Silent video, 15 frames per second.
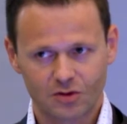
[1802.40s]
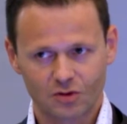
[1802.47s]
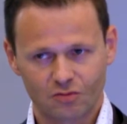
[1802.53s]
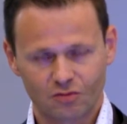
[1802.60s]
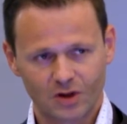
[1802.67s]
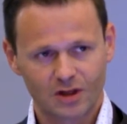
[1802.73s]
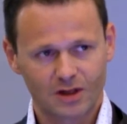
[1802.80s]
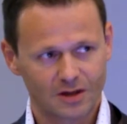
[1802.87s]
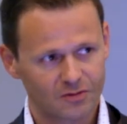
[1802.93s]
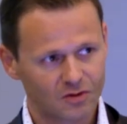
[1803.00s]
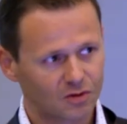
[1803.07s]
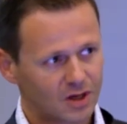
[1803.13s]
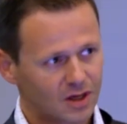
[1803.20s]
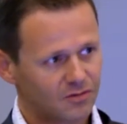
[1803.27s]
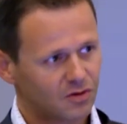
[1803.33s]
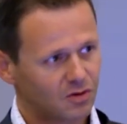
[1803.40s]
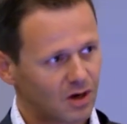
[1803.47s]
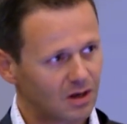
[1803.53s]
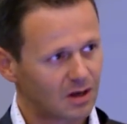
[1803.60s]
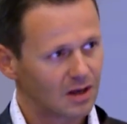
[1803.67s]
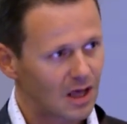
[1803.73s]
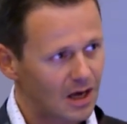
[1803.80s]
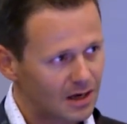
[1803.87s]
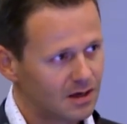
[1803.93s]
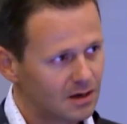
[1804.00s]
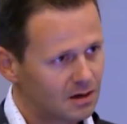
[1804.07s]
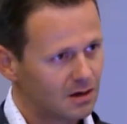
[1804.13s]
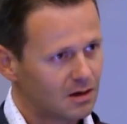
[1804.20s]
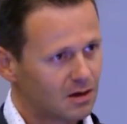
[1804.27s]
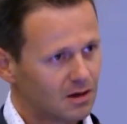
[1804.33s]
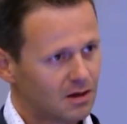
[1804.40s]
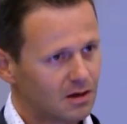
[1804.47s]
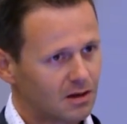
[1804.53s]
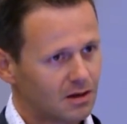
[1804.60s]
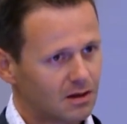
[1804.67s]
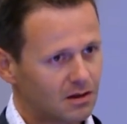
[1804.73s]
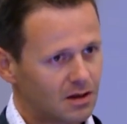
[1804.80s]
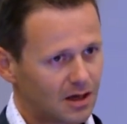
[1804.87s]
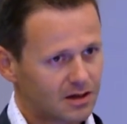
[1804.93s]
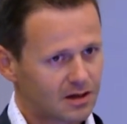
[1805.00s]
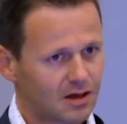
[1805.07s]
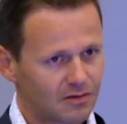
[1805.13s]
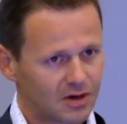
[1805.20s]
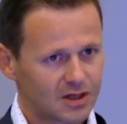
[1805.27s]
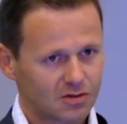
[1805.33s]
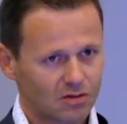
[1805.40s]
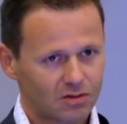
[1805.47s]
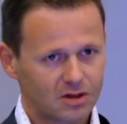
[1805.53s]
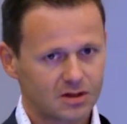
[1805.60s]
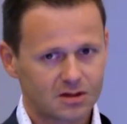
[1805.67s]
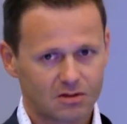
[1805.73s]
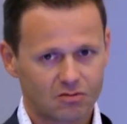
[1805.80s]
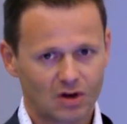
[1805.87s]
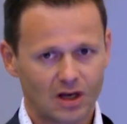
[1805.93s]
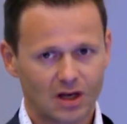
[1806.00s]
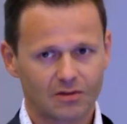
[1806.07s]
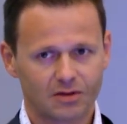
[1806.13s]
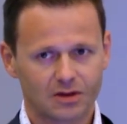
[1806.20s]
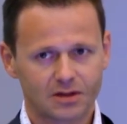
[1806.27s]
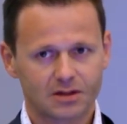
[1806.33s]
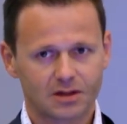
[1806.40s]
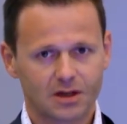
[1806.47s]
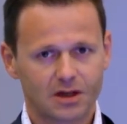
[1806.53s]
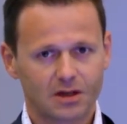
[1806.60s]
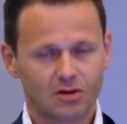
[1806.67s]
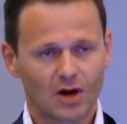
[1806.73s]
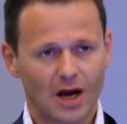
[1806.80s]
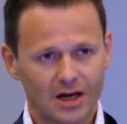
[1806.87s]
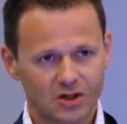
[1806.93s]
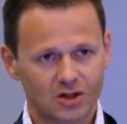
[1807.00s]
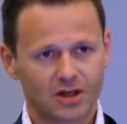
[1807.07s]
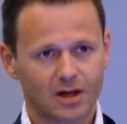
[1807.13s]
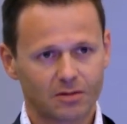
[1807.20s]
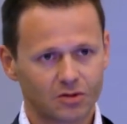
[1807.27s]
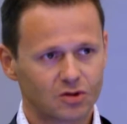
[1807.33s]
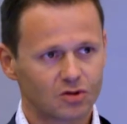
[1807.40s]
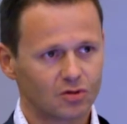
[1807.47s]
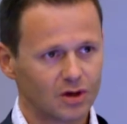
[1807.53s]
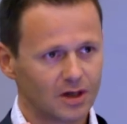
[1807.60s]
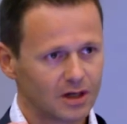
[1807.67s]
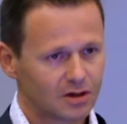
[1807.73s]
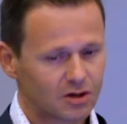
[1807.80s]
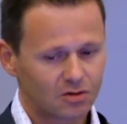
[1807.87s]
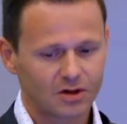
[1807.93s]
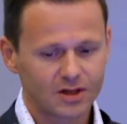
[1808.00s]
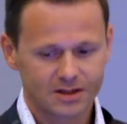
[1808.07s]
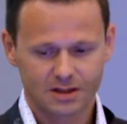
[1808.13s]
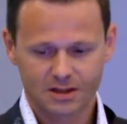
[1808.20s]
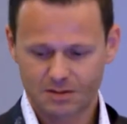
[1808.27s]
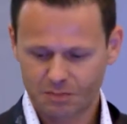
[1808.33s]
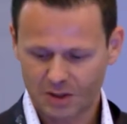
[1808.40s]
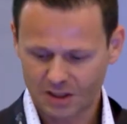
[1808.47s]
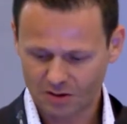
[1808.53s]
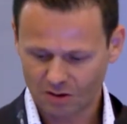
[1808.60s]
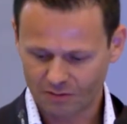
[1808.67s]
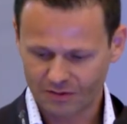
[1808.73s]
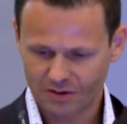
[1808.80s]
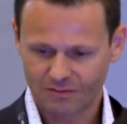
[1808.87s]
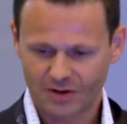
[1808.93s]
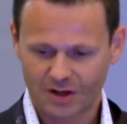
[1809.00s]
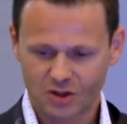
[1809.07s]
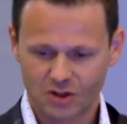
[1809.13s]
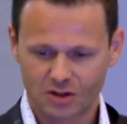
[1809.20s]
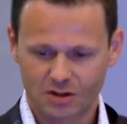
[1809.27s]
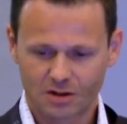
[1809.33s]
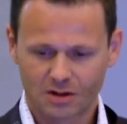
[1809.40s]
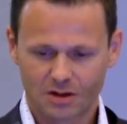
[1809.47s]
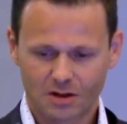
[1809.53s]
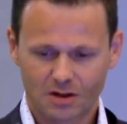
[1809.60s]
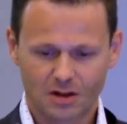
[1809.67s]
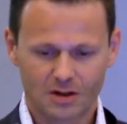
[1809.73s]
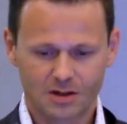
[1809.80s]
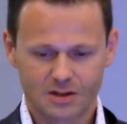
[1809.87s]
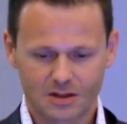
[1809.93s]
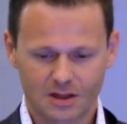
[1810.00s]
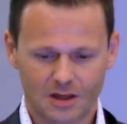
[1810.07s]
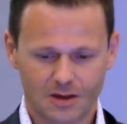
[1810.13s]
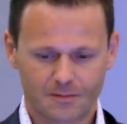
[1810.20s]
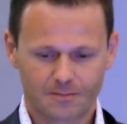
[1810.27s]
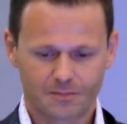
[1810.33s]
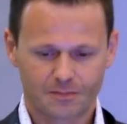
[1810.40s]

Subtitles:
to really, if you align the activities on these three levels, you're actually able to increase the speed of innovation in a city.